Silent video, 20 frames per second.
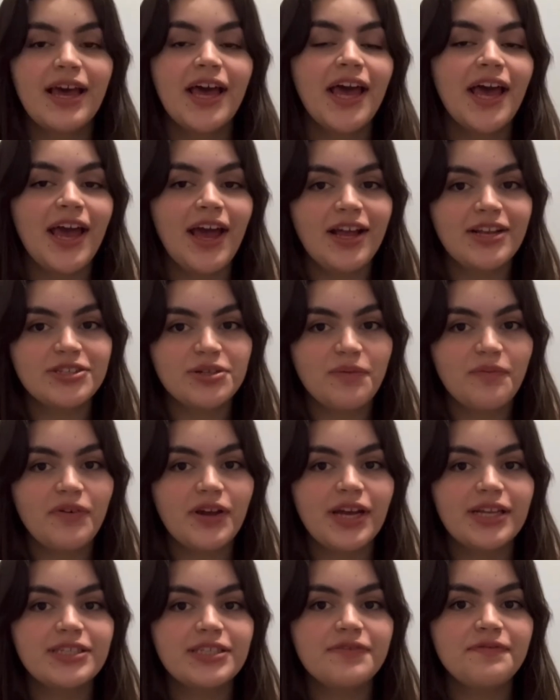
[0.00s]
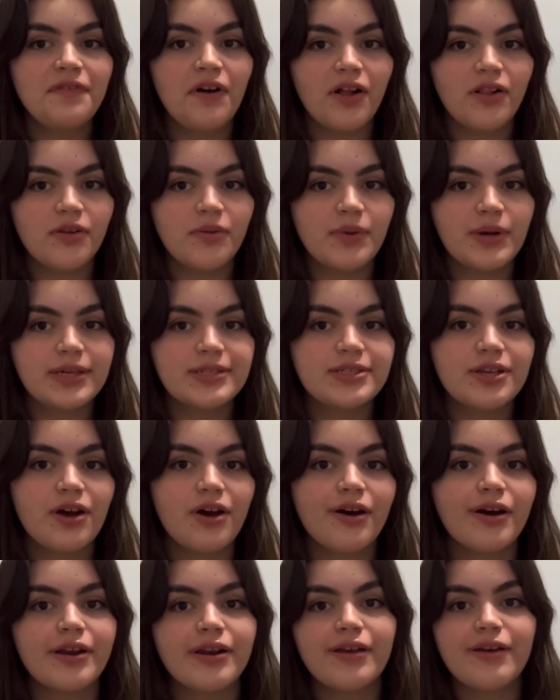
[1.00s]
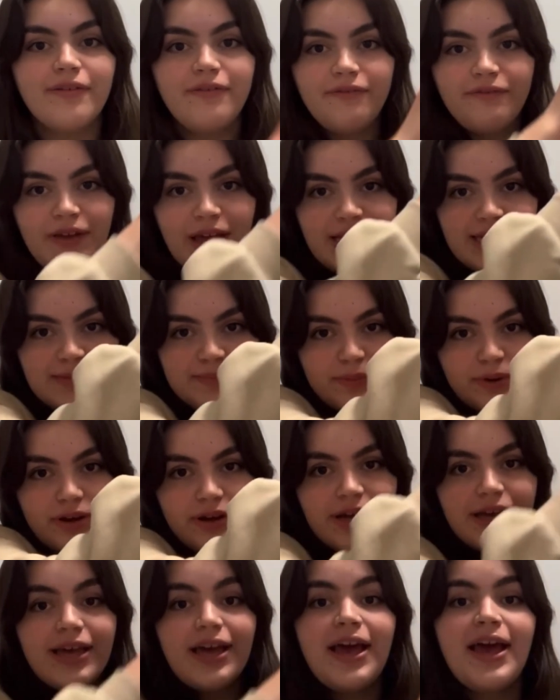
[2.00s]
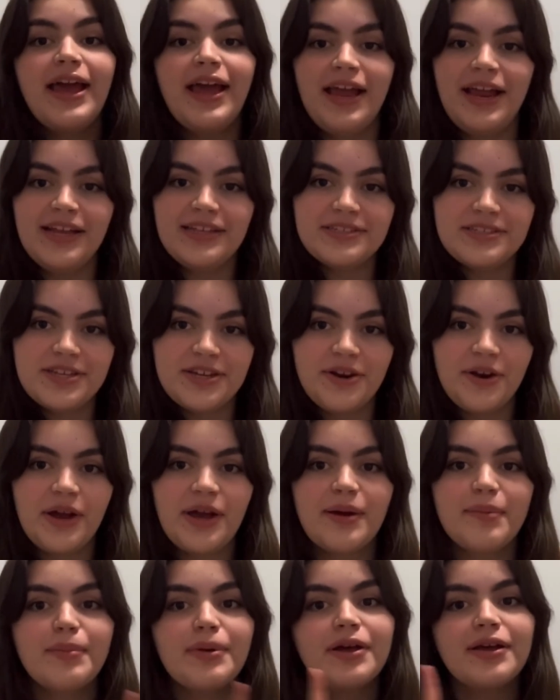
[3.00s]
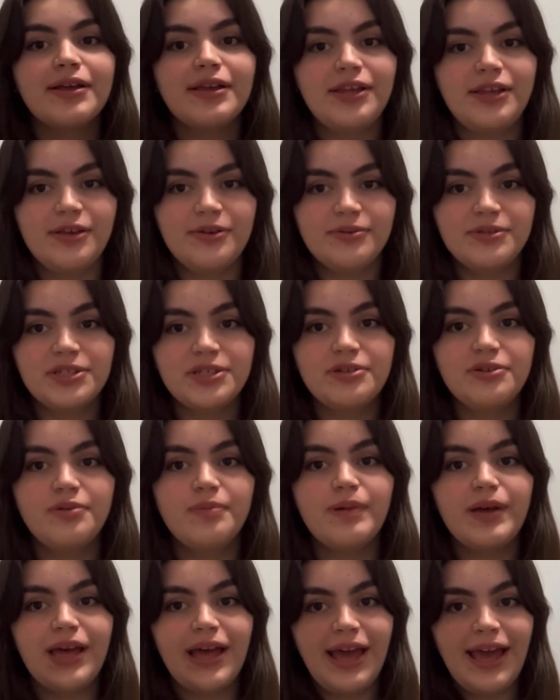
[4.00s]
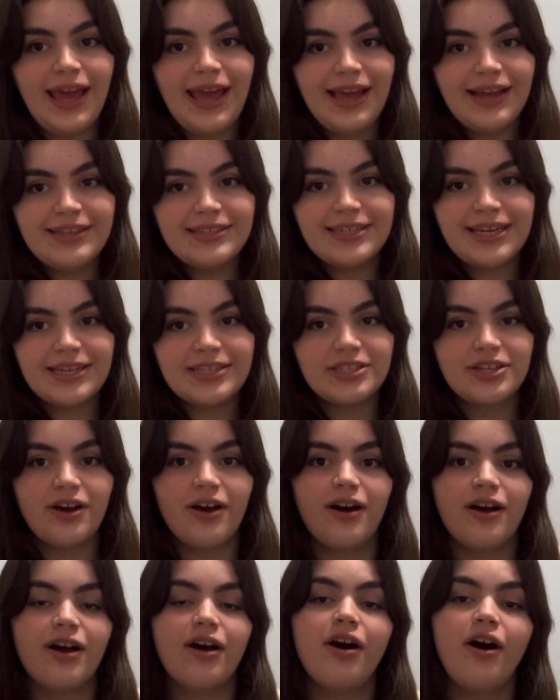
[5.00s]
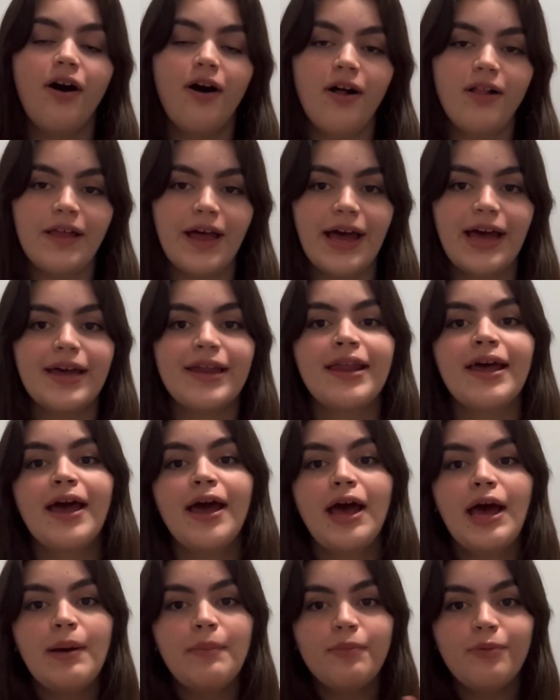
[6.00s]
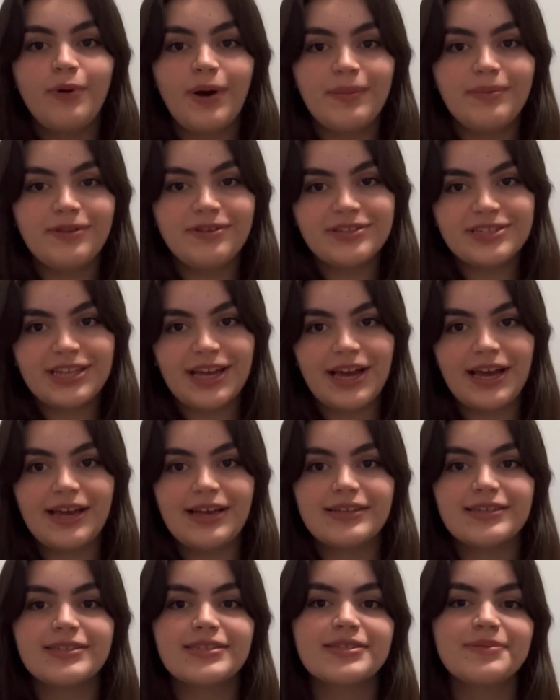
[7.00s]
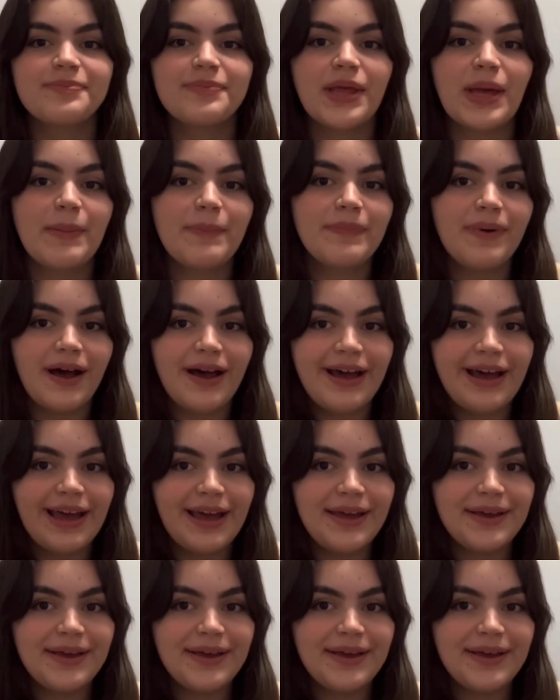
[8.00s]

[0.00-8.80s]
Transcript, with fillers: And don't forget to follow us on Facebook, Instagram, YouTube, and TikTok, all at Pueblo Science. Bye!